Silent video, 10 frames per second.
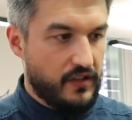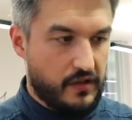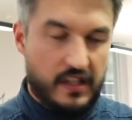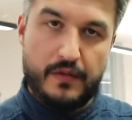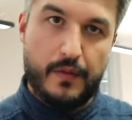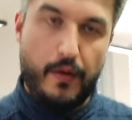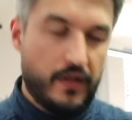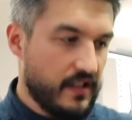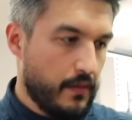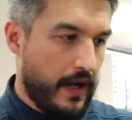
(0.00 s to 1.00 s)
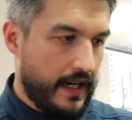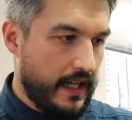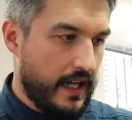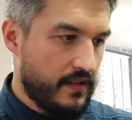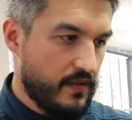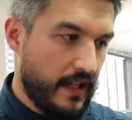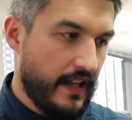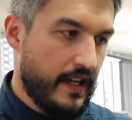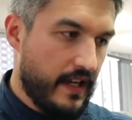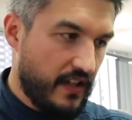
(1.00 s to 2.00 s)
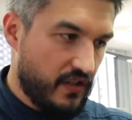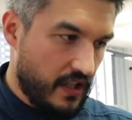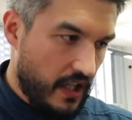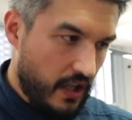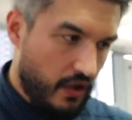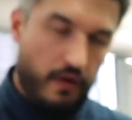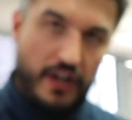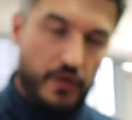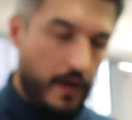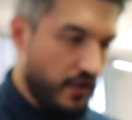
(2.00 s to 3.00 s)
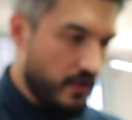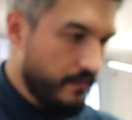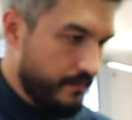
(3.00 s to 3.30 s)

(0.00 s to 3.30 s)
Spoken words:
is actually the loaners at the back here, so you get a nice graduation.